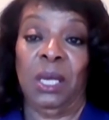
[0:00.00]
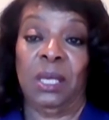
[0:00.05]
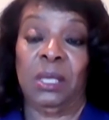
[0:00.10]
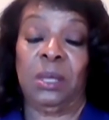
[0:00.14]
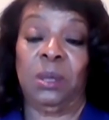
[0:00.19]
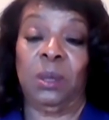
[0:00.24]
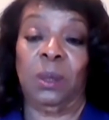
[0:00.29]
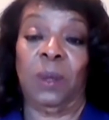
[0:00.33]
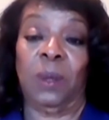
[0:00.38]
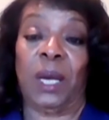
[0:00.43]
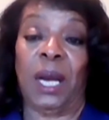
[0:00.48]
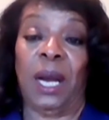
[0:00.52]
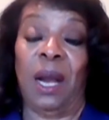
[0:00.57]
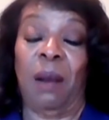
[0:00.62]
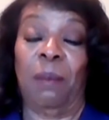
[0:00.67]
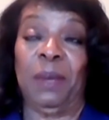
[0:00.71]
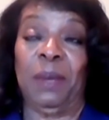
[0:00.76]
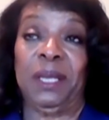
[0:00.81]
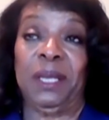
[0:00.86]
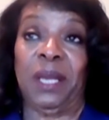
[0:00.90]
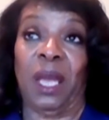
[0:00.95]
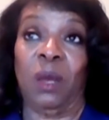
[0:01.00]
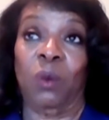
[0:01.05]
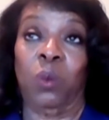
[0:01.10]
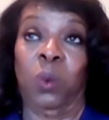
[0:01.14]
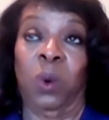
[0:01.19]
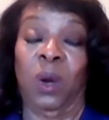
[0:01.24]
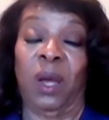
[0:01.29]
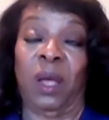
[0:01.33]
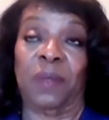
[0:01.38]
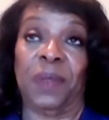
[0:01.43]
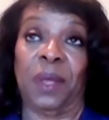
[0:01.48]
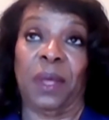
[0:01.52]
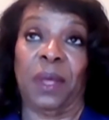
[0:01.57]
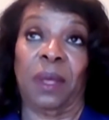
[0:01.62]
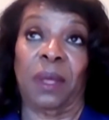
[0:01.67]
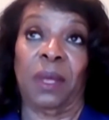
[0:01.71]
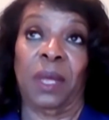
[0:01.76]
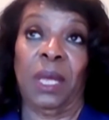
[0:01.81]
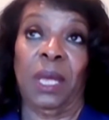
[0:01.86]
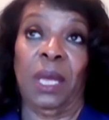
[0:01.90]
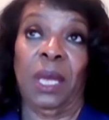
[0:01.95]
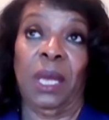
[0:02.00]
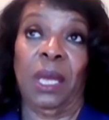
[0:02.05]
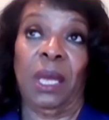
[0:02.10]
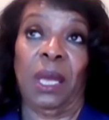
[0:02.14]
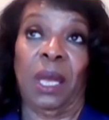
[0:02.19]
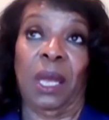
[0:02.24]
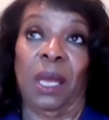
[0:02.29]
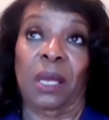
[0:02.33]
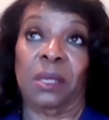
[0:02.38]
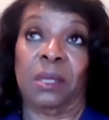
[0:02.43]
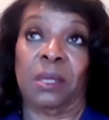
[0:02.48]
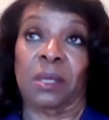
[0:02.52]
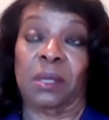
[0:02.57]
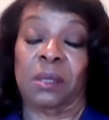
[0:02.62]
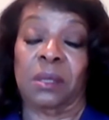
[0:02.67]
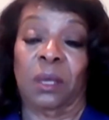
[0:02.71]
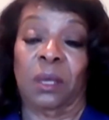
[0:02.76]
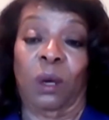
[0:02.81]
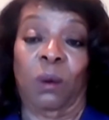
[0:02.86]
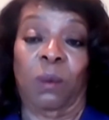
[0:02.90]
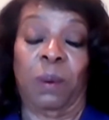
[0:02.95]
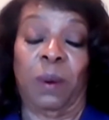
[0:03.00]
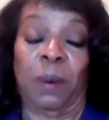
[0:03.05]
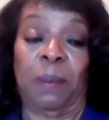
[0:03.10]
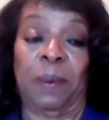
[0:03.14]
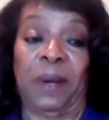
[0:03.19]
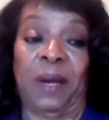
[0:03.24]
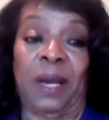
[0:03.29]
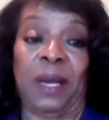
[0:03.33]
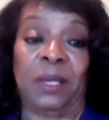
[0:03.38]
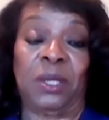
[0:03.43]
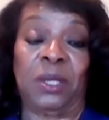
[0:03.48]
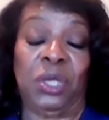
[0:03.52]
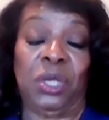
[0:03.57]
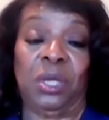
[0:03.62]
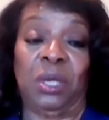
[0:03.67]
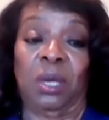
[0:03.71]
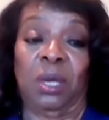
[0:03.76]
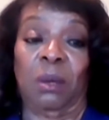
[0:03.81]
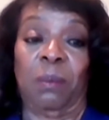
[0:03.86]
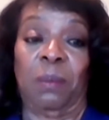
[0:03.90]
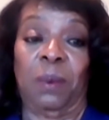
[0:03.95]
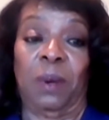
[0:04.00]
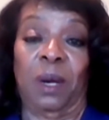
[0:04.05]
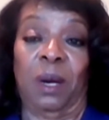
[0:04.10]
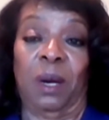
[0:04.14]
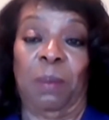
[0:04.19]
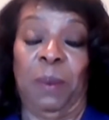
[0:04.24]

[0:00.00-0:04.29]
to accommodate whether it's a sole proprietorship, a